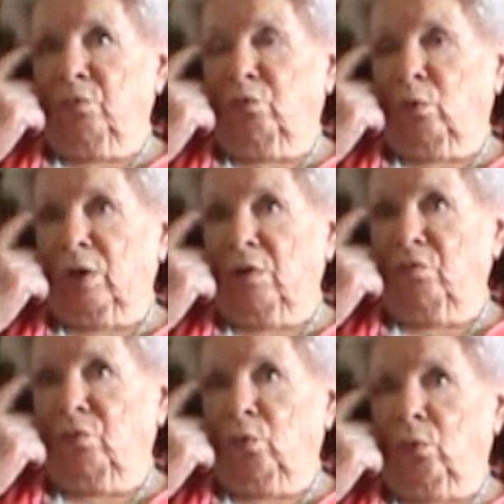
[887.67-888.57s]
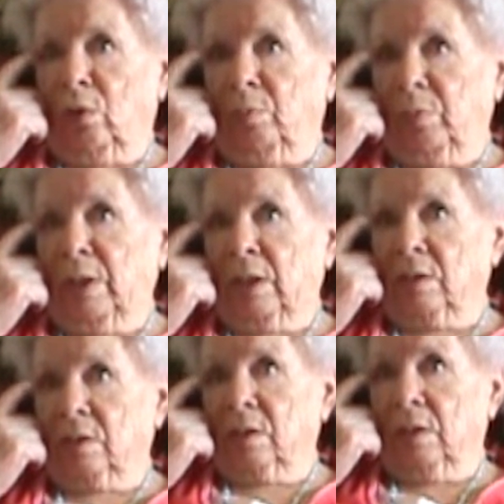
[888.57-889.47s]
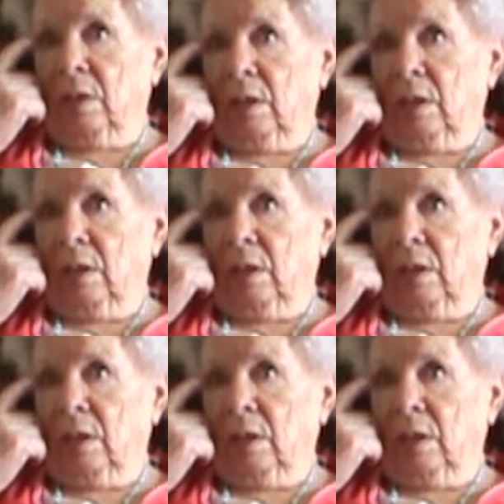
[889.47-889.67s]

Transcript: '44 because